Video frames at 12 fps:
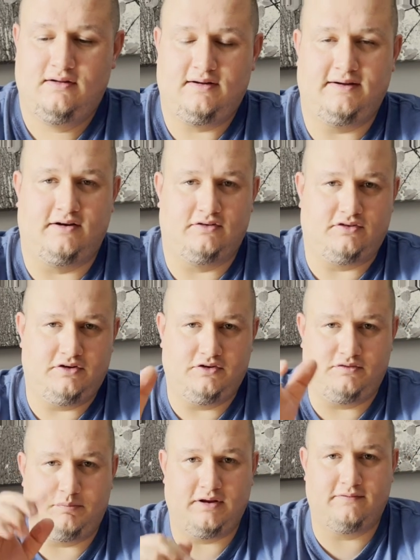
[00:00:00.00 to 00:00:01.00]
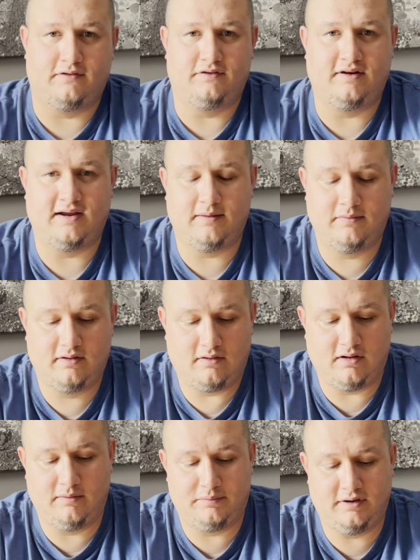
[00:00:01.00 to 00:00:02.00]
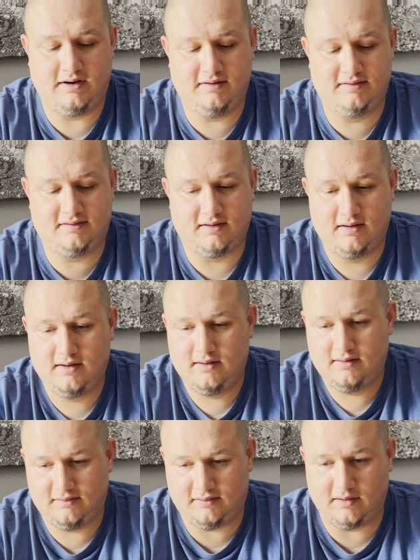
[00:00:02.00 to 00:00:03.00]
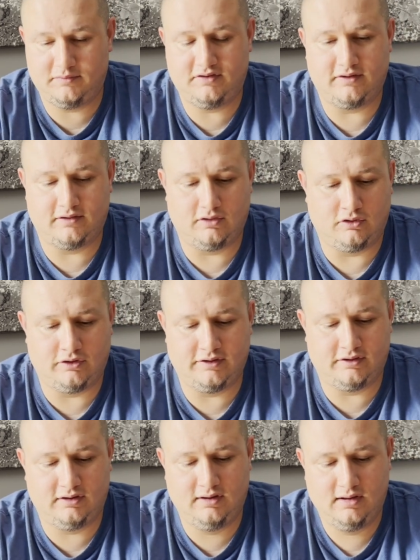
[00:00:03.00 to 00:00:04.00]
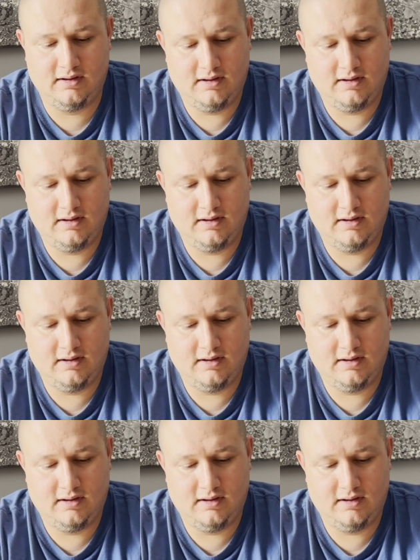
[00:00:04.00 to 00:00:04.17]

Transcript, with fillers: I also use Beaver Dam Company's Sub-Zero oil.